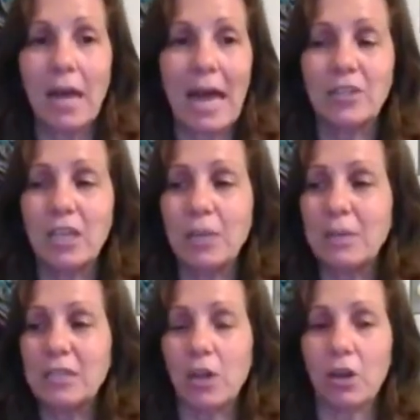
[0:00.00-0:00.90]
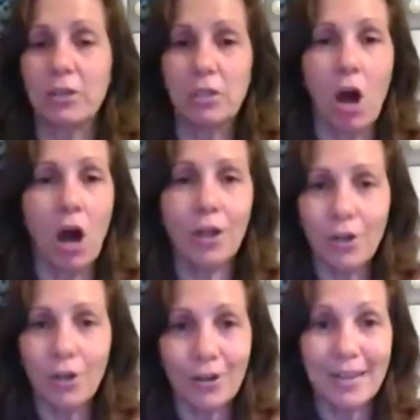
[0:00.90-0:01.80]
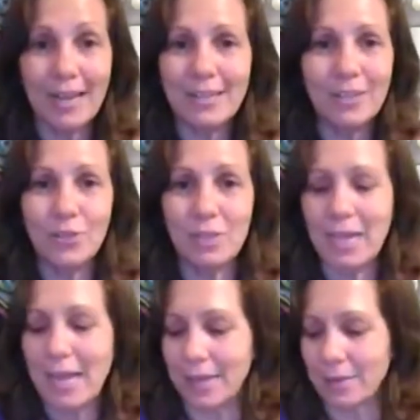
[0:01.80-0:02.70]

I'll take my dog's collar and use that.